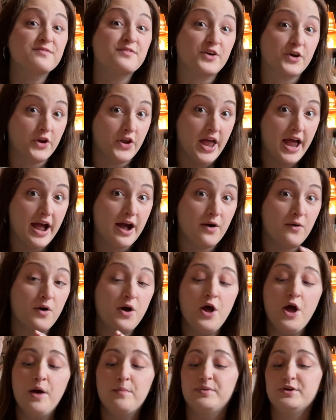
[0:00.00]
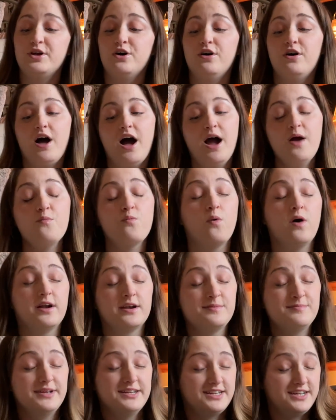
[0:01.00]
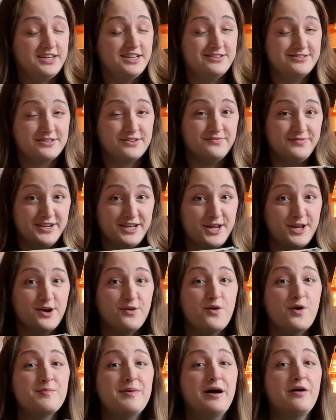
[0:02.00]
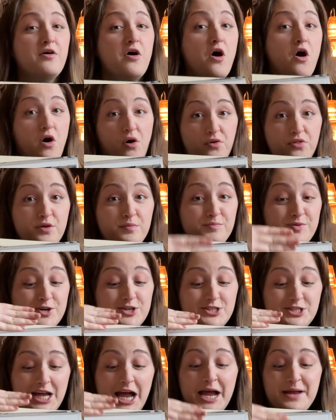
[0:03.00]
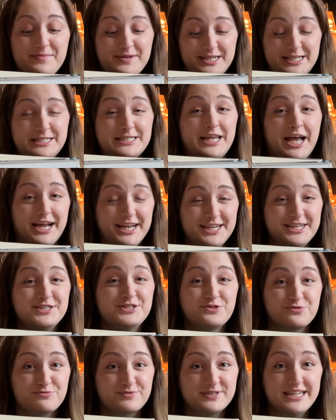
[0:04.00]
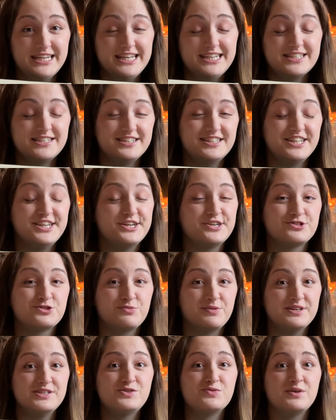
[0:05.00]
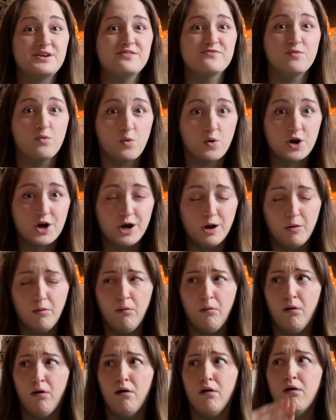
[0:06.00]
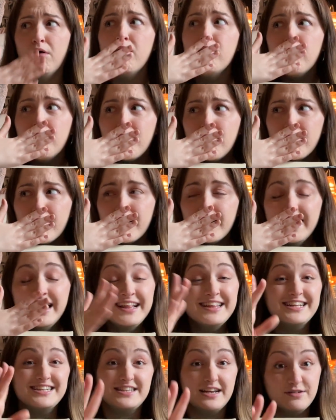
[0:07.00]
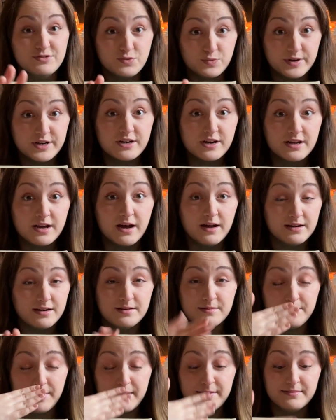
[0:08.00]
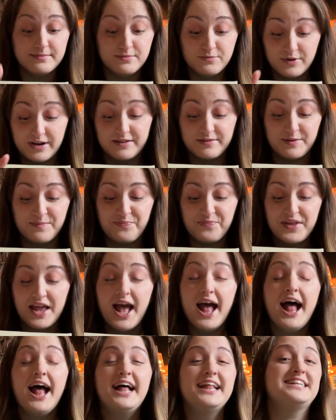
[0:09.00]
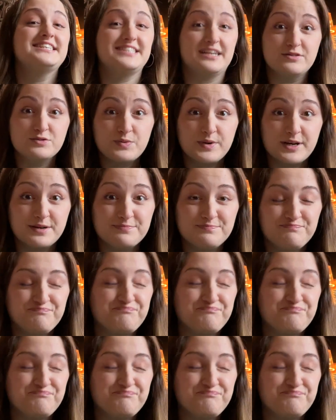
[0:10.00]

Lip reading: for now. But y'all, I want to make another video about all the books I'm excited to read in the year 2024. That sounds weird. Whatever. This sounds weird.